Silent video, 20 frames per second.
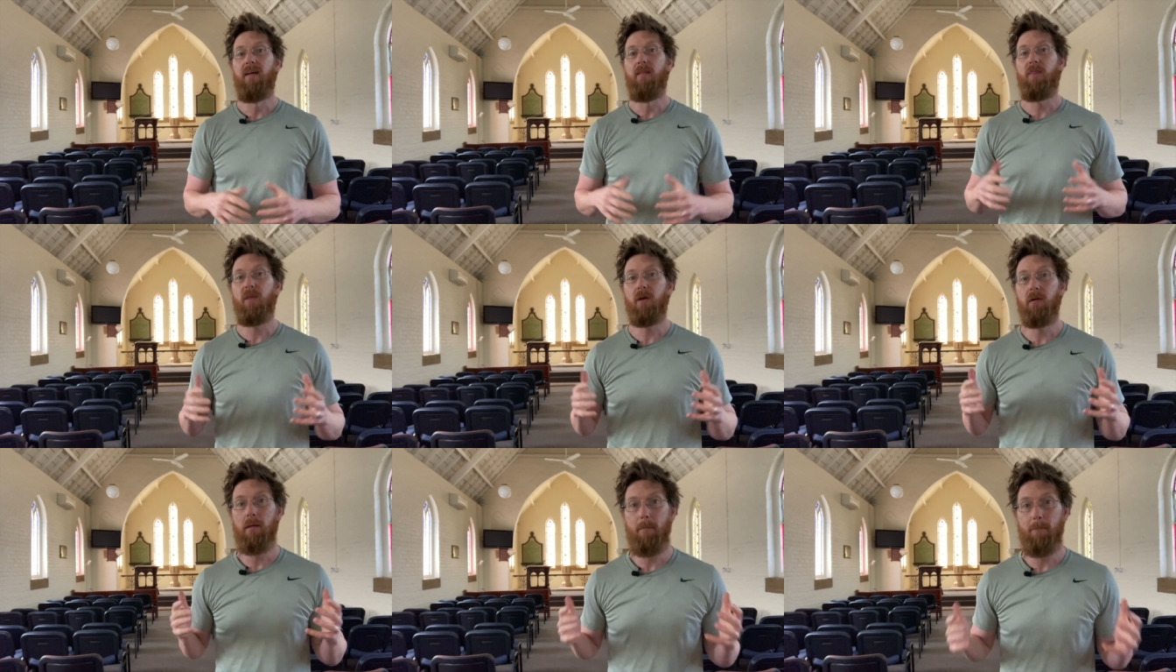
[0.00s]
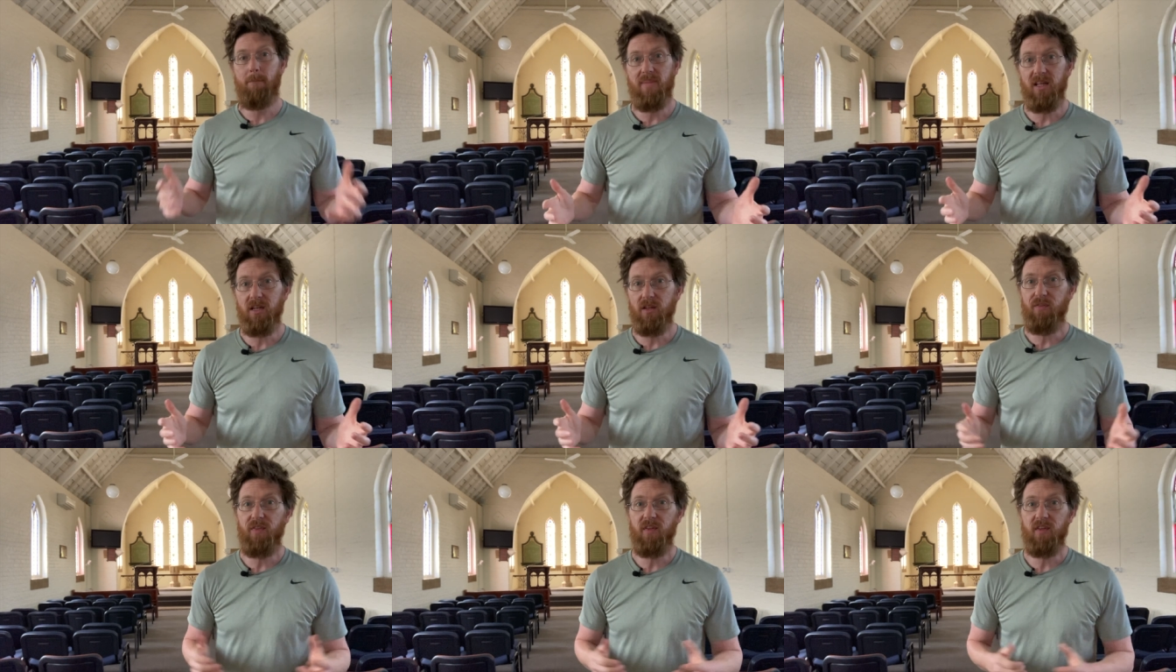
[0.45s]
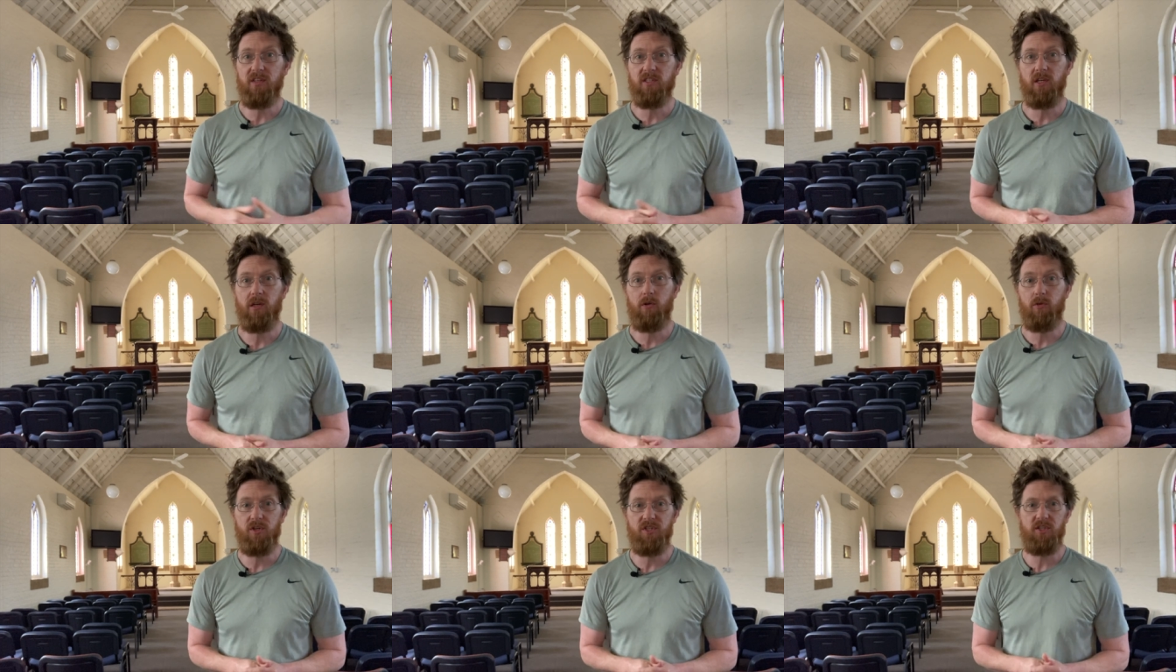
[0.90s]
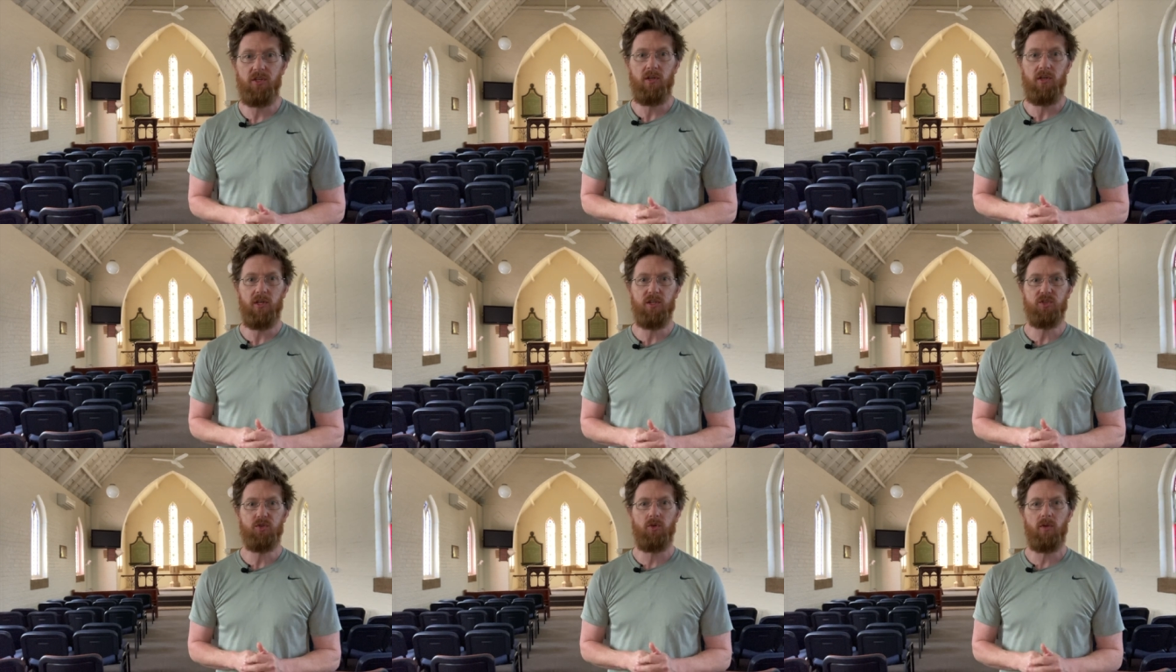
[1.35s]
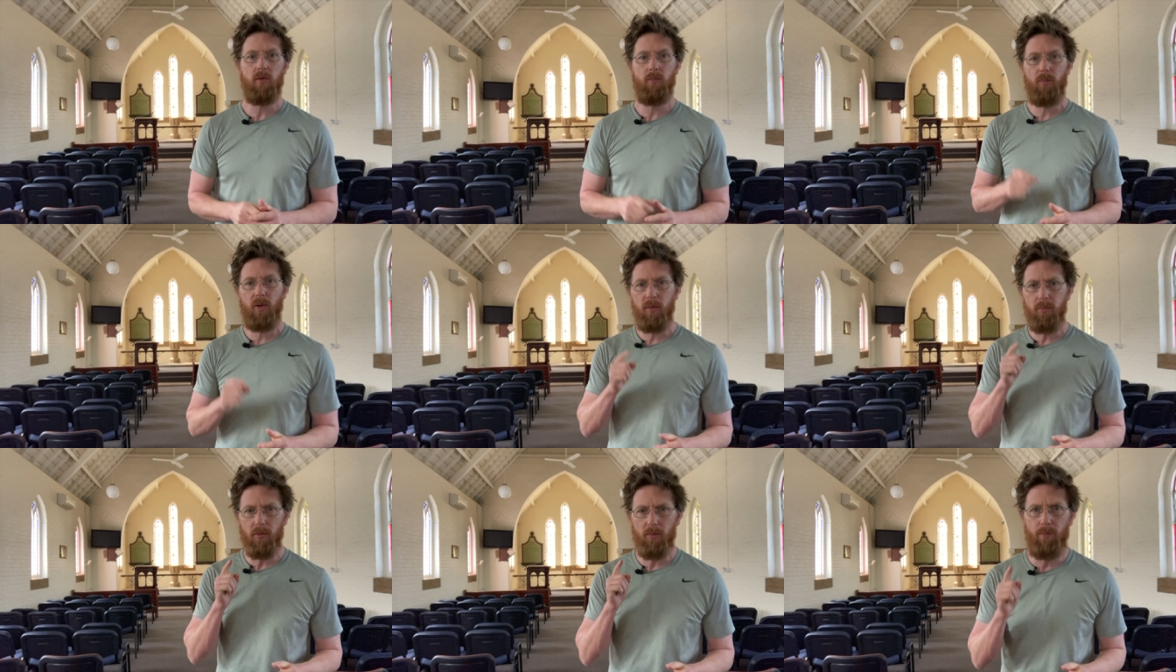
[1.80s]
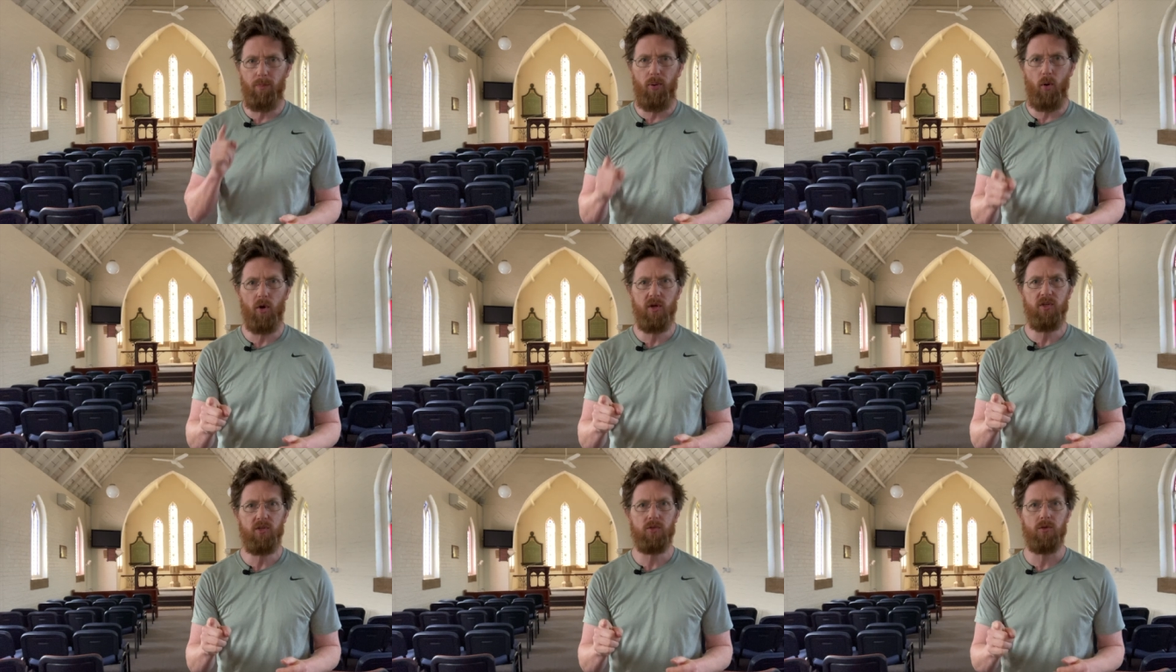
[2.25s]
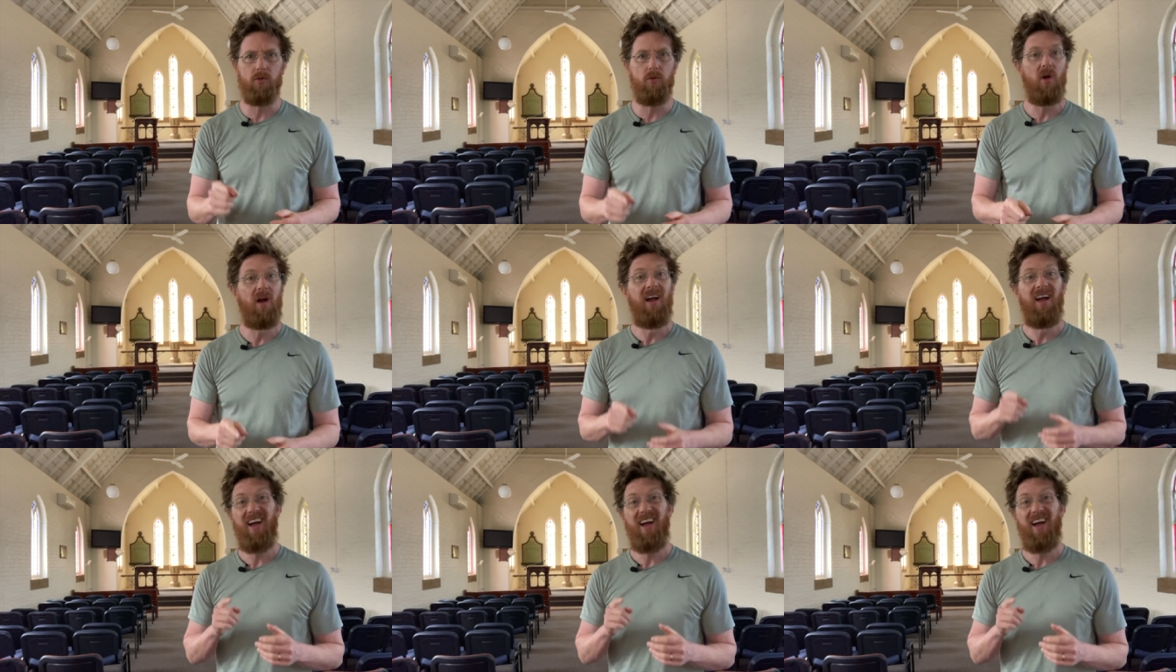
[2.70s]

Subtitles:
There are many things in Christian history that people point to